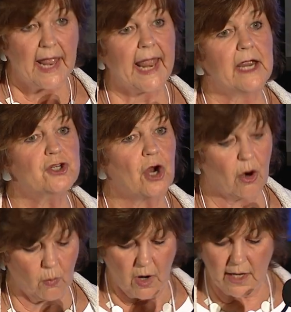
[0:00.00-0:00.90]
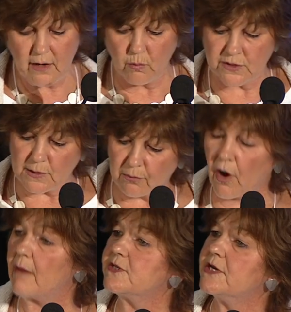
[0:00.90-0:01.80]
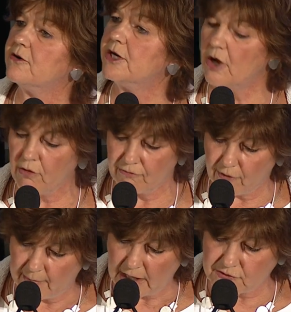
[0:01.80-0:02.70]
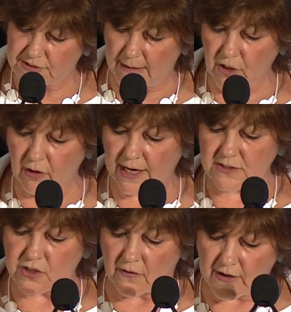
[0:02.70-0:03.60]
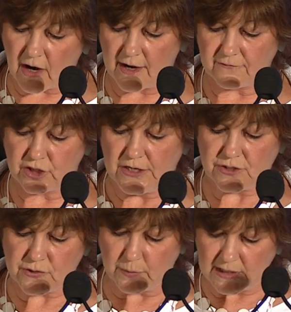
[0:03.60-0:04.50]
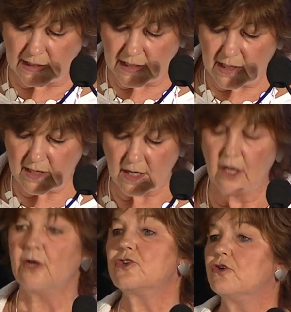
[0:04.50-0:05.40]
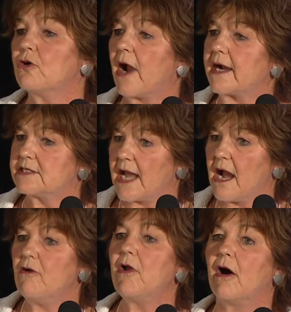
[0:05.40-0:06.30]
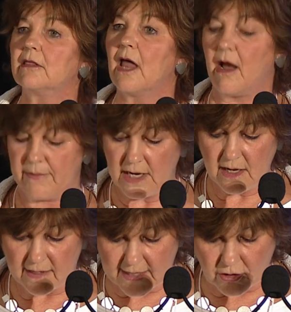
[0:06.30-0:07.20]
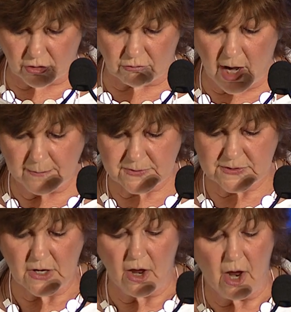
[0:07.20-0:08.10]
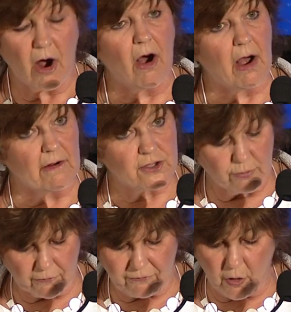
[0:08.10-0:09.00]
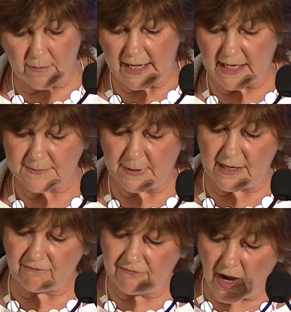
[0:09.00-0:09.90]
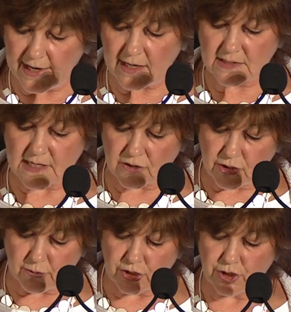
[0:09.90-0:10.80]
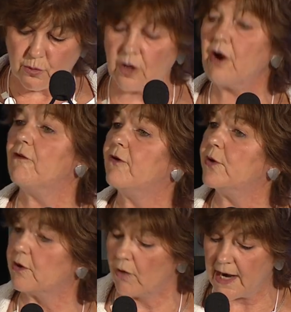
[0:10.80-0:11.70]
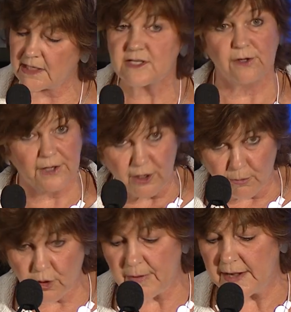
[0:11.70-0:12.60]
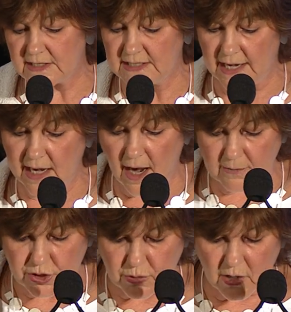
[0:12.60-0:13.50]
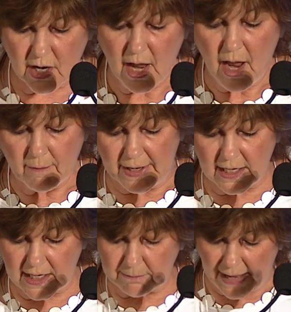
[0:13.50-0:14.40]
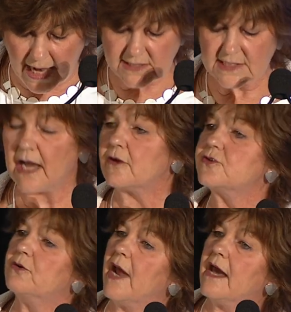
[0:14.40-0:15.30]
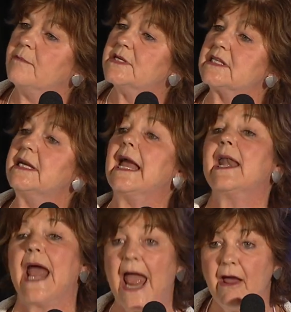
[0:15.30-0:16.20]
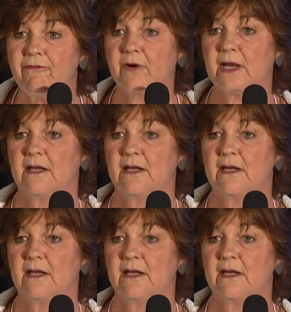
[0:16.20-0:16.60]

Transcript: H.R. 1 was a promissory note from House Democrats on the kind of changes we need to crack down on lobbying that corrupts, to reform campaign finance, and to ensure voting rights. You'll hear more about it today, I'm sure, but it passed the House unanimously, and every